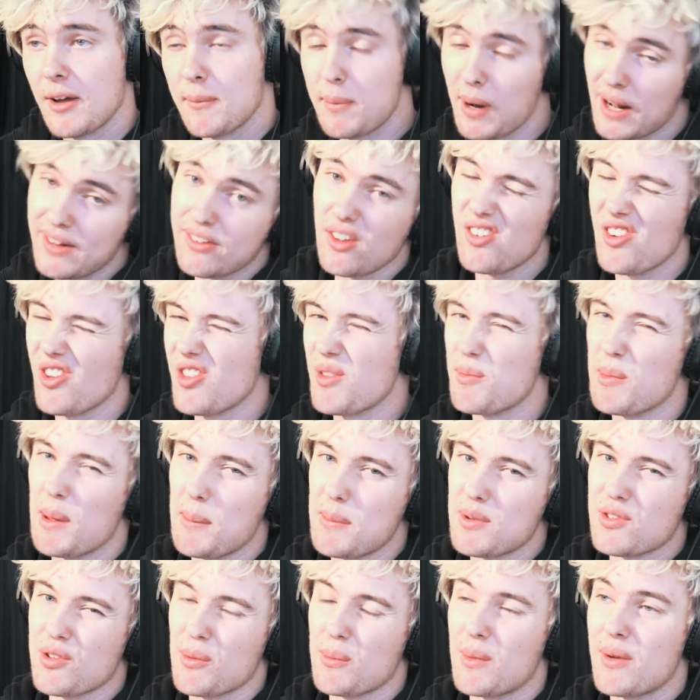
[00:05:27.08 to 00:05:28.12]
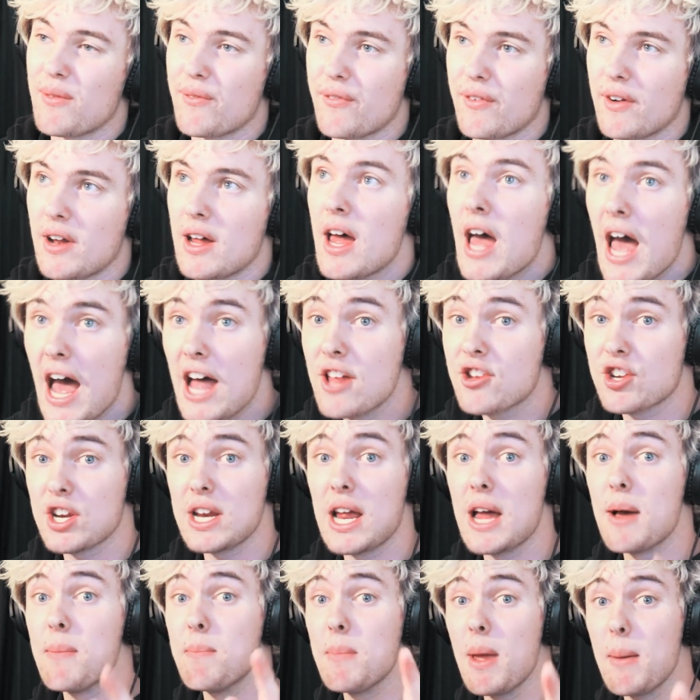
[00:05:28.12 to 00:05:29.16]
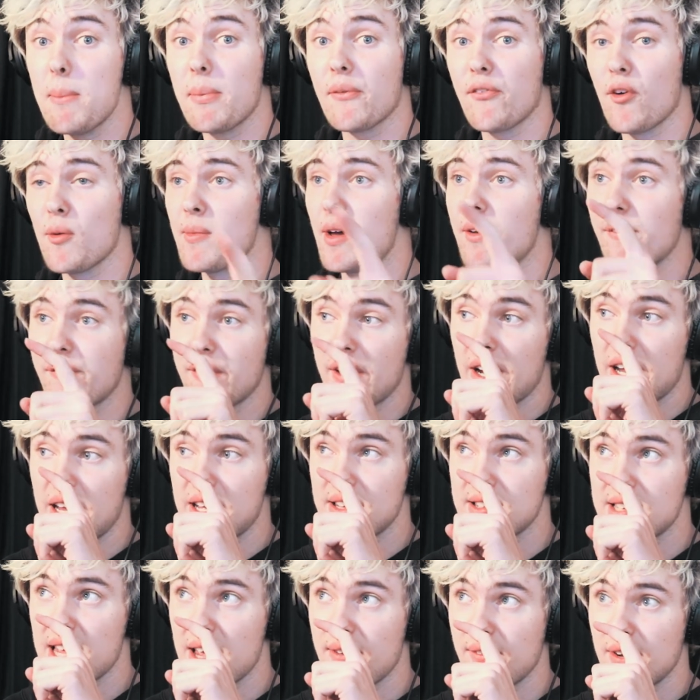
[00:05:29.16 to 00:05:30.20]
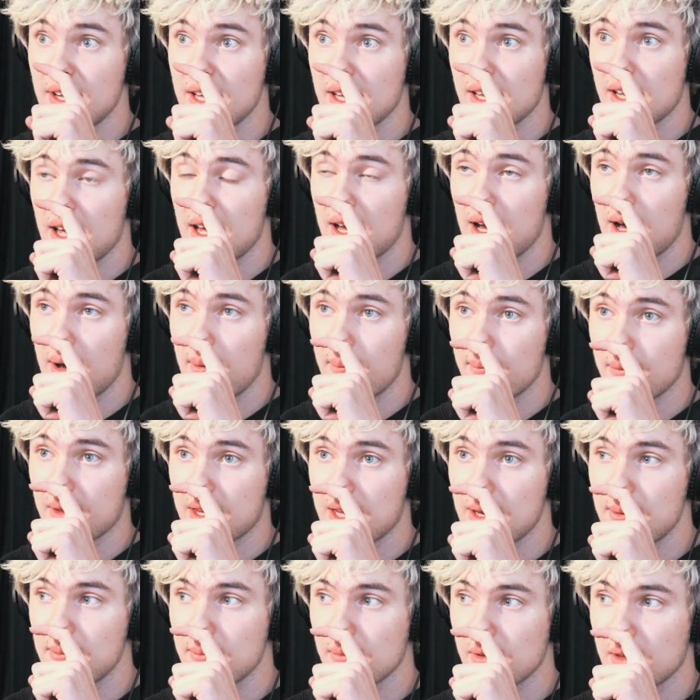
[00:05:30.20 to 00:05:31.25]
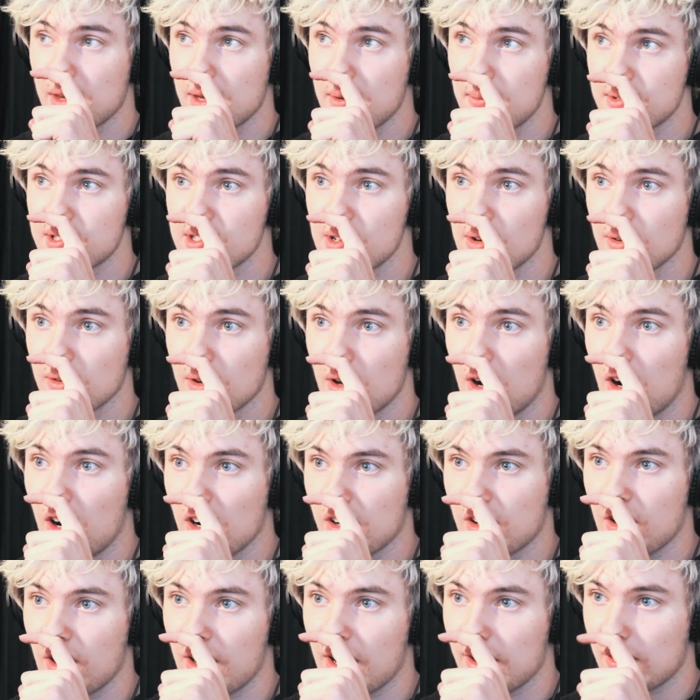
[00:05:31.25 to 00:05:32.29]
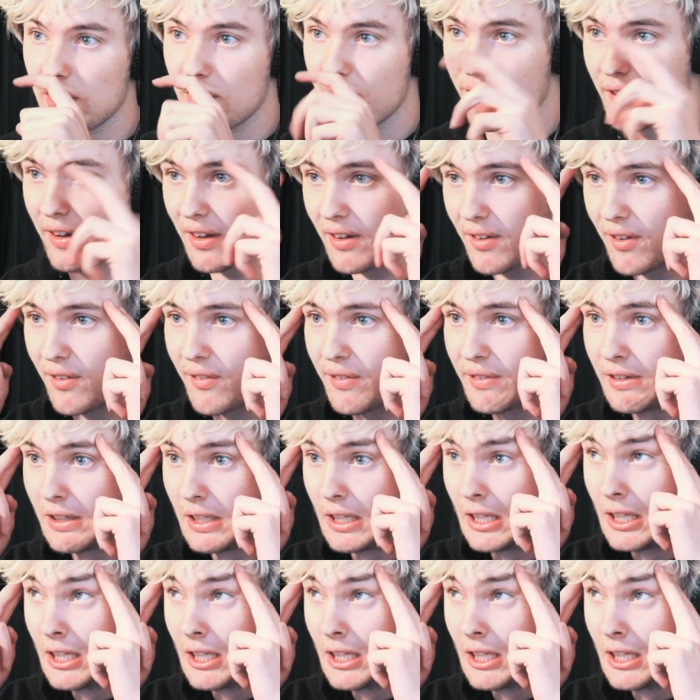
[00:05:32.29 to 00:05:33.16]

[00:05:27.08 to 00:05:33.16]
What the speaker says: But I don't know the members from Infinite. Actually, a member from Infinite, he's having Kim Song... Oh god, I gotta think. Oh.